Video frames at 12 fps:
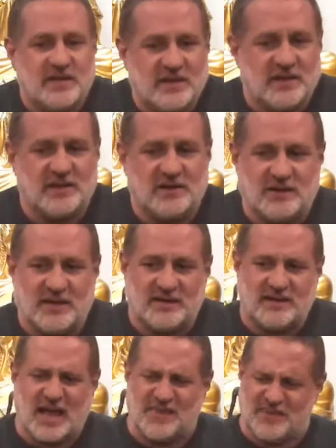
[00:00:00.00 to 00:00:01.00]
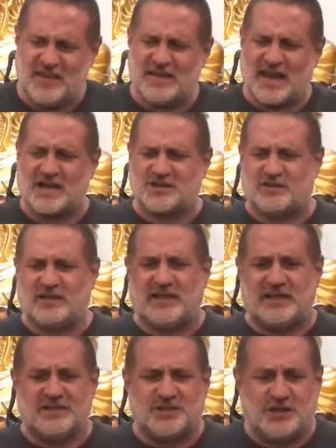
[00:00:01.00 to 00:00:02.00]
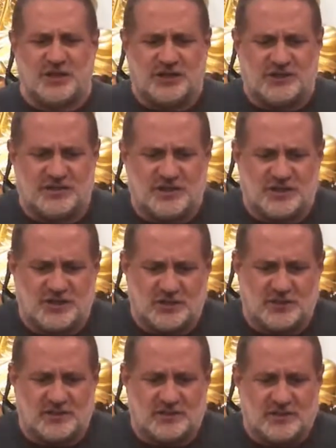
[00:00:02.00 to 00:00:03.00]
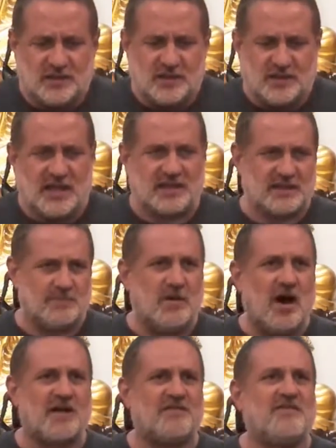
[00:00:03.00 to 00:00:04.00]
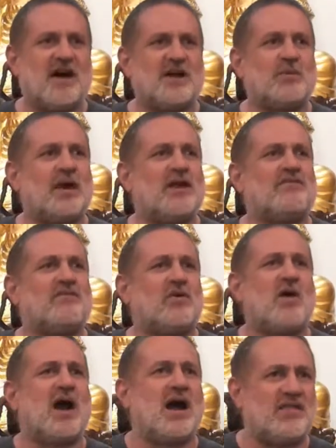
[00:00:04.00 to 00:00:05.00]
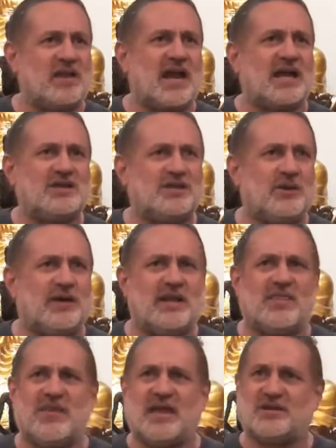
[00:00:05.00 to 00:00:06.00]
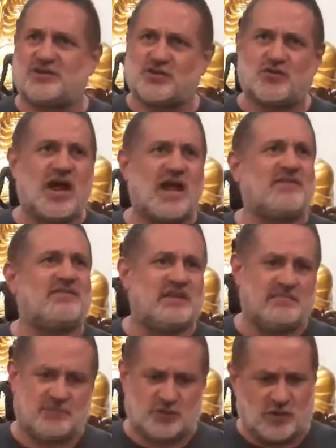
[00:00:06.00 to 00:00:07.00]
and I think it actually is good to do it like the modified way for a while that I do it, and then try the